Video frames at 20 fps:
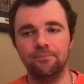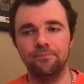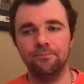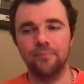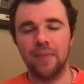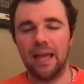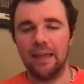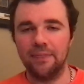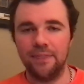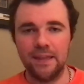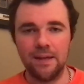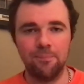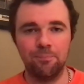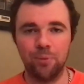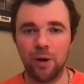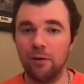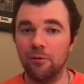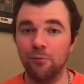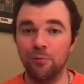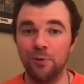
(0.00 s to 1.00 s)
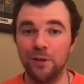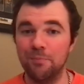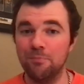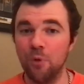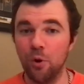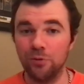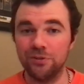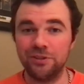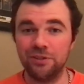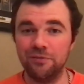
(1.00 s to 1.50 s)
I think probably
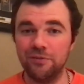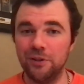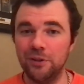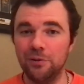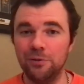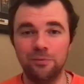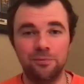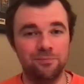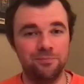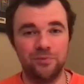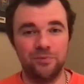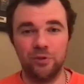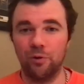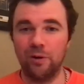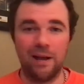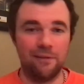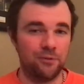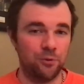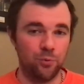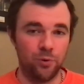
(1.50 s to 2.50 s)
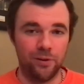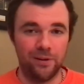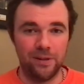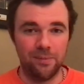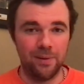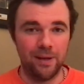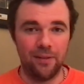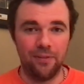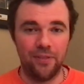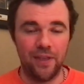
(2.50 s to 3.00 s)
most of you don't have to worry
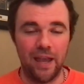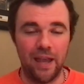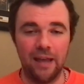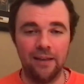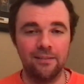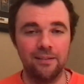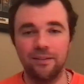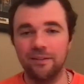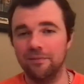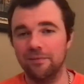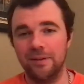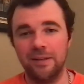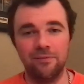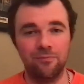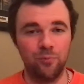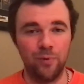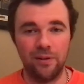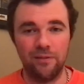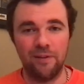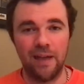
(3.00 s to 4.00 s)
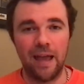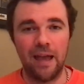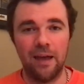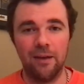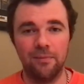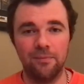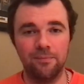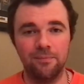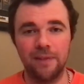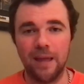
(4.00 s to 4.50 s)
about that. I mean, we've
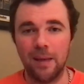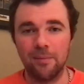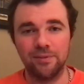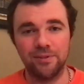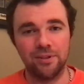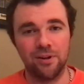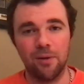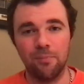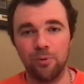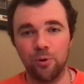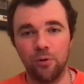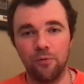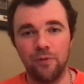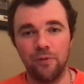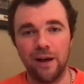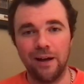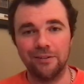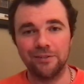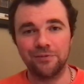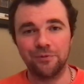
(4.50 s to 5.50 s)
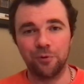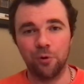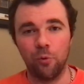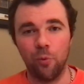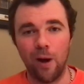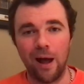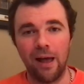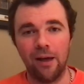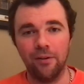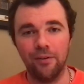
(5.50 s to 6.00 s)
had Amazon profiles for a
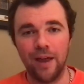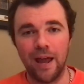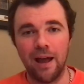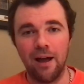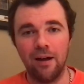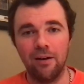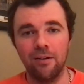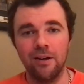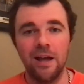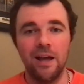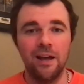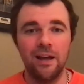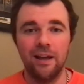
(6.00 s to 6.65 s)
while now.